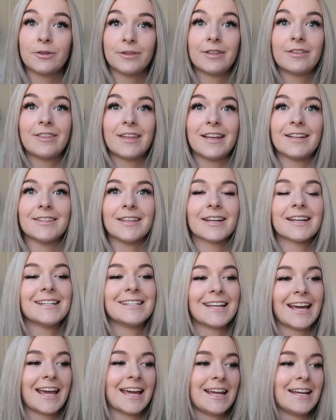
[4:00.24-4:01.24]
only thing that
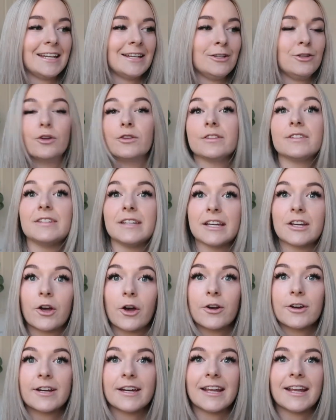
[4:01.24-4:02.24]
contain non-stick
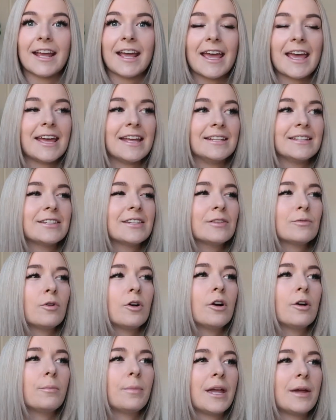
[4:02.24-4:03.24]
coating, and this is
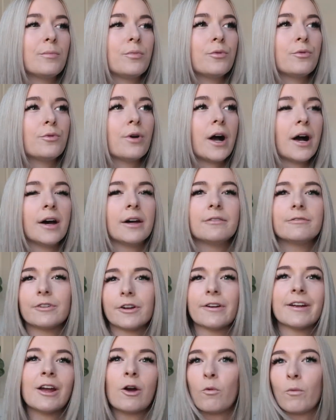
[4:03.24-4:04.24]
what people aren't
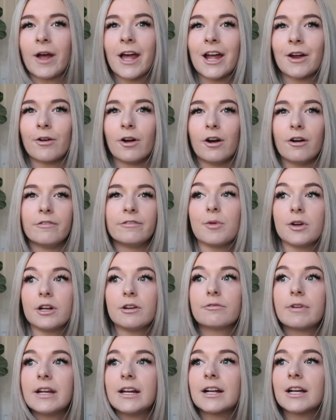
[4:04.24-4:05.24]
very aware of. I'm going
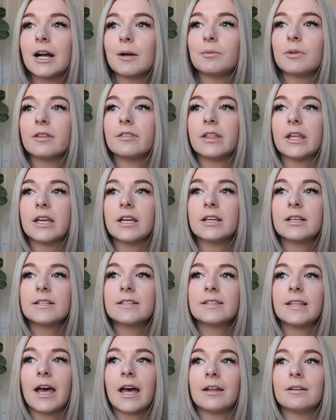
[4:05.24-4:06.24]
to read a couple of
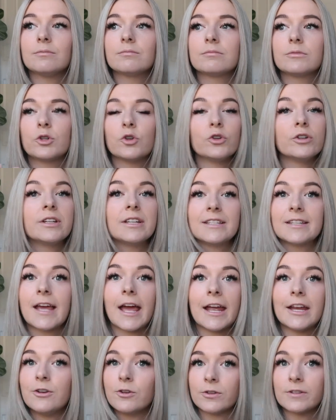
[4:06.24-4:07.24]
things that could
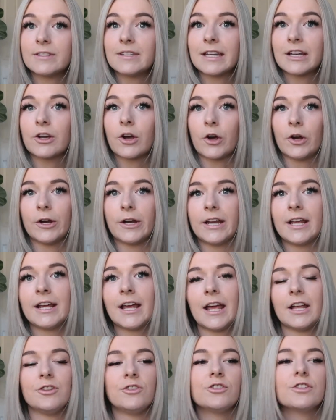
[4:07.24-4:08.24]
contain non-stick
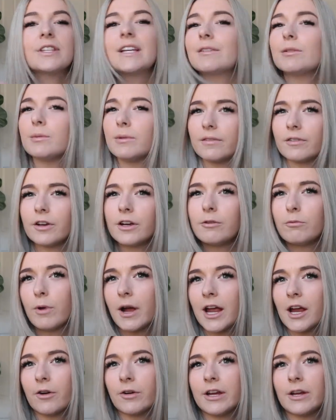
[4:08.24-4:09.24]
coating, and you just have to be very
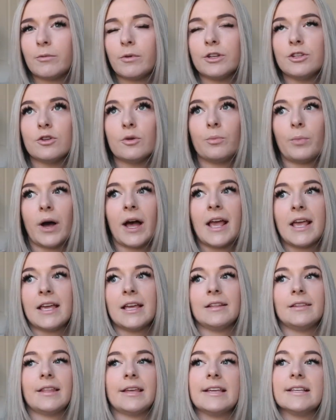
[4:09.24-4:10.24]
wary when you're
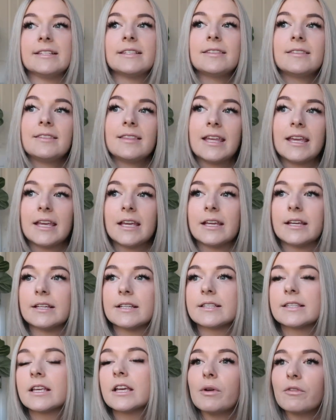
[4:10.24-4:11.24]
buying these
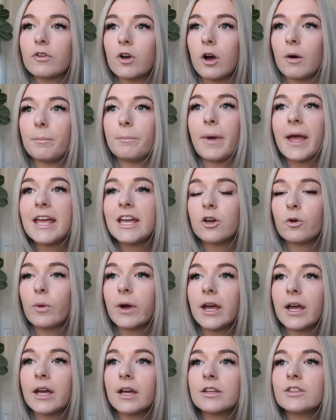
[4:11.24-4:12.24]
things. So we've got
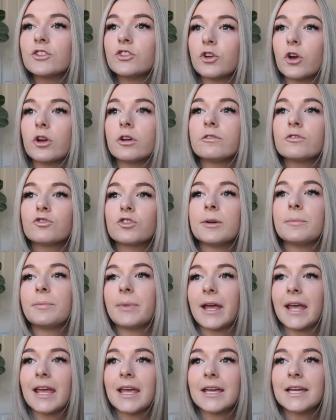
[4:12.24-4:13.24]
bakeware, stove drip
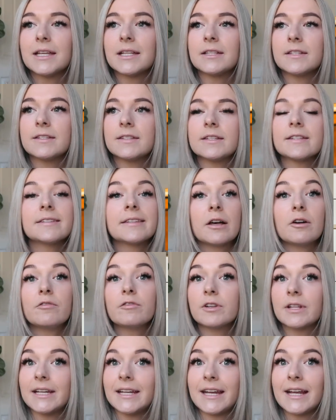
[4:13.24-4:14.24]
pans,
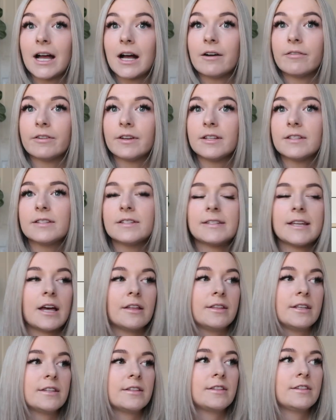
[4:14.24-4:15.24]
self-cleaning oven.
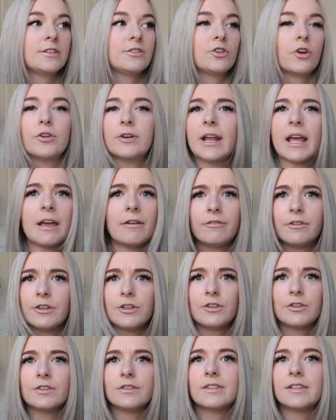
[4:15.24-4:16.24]
Now this, don't ever
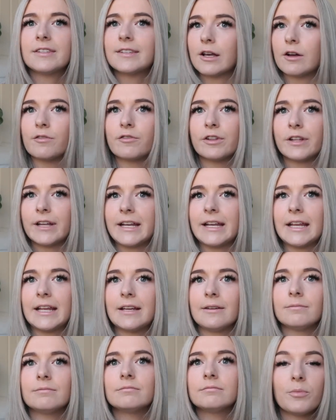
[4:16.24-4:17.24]
use the
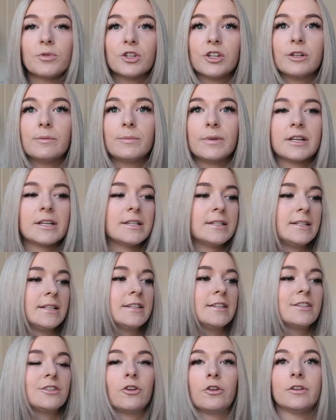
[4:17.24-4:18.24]
self-cleaning option because
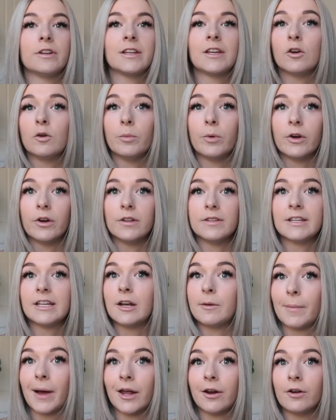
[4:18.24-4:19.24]
this is known to kill birds
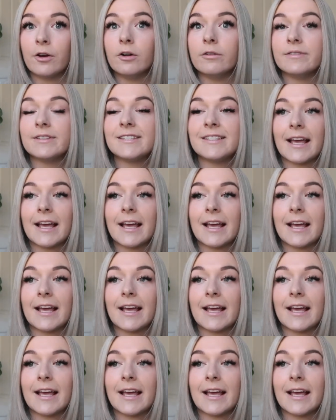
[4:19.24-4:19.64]
in a matter of